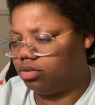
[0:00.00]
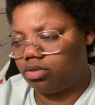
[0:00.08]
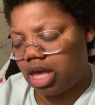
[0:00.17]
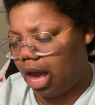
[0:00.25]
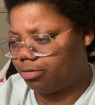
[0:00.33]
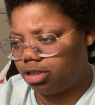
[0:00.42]

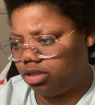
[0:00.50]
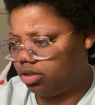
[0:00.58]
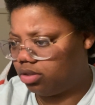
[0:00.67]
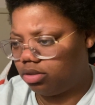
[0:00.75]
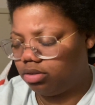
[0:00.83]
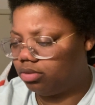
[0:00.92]

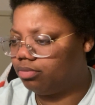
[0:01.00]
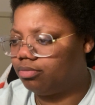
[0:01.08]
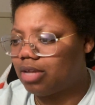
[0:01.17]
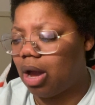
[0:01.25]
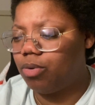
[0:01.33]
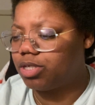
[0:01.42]
Captions?
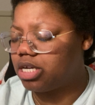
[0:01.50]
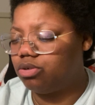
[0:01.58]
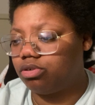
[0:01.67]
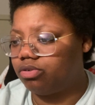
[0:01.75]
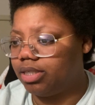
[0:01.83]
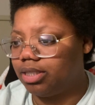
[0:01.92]
I wish I knew
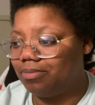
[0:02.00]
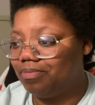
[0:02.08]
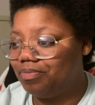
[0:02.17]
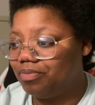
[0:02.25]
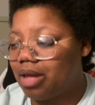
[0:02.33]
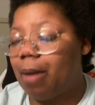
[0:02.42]
Korean.
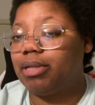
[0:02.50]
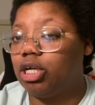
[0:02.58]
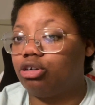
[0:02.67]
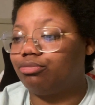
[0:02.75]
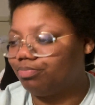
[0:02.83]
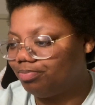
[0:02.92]
I'ma
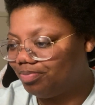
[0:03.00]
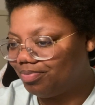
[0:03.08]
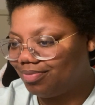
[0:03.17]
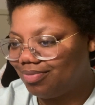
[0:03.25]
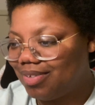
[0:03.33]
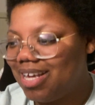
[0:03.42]
learn.
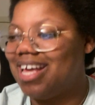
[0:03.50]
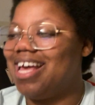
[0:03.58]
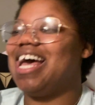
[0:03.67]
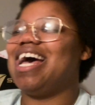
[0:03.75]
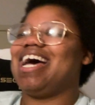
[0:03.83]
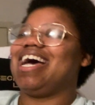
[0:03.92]

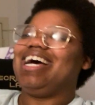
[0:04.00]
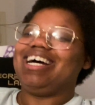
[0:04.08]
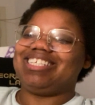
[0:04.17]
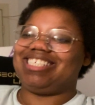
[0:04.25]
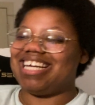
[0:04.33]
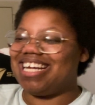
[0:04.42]

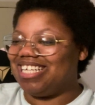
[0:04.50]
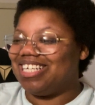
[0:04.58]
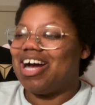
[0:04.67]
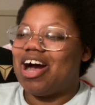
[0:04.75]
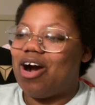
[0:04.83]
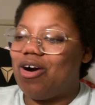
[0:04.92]

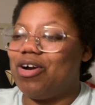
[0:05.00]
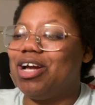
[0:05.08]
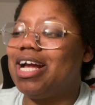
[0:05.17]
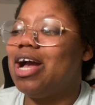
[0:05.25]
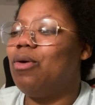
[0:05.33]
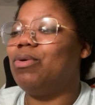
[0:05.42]
Jin.
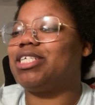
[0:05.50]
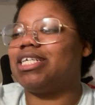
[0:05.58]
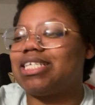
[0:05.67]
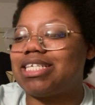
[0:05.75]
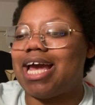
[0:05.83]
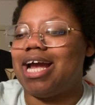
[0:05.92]
What
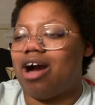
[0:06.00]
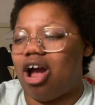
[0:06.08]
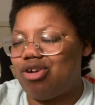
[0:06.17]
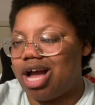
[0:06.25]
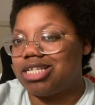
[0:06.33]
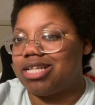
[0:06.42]
Jin say? Are
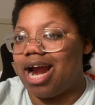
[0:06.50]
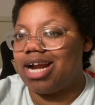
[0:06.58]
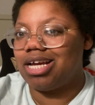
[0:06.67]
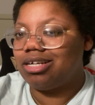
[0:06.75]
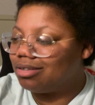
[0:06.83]
you guys dating?